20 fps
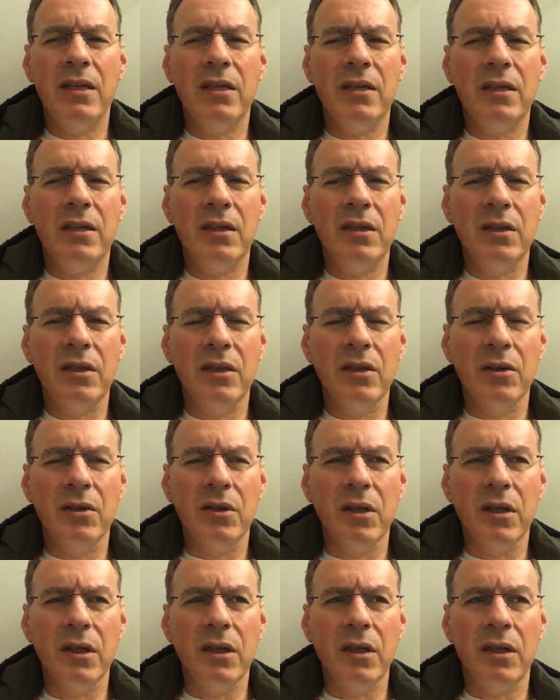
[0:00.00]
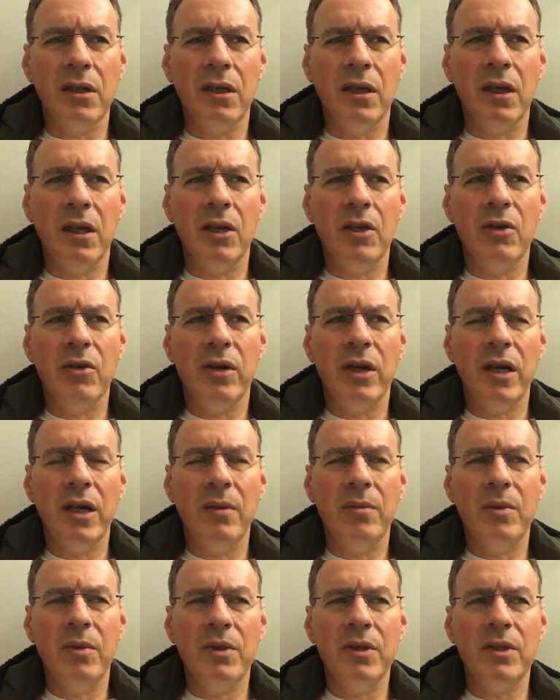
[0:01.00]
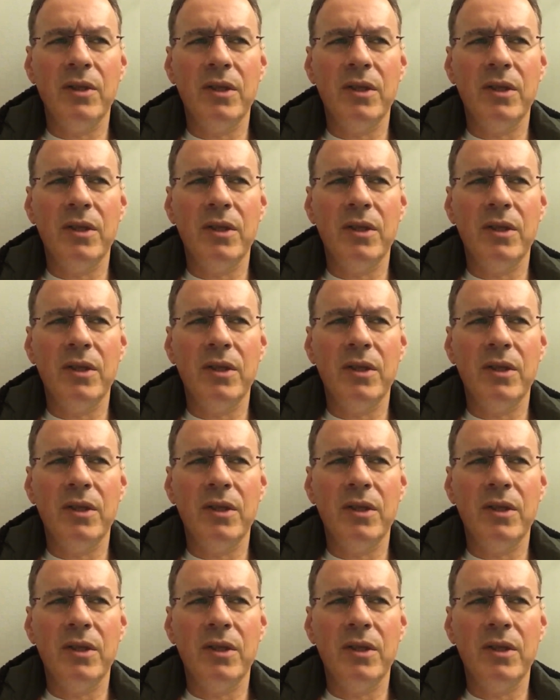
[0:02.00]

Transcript: clearly and you're able to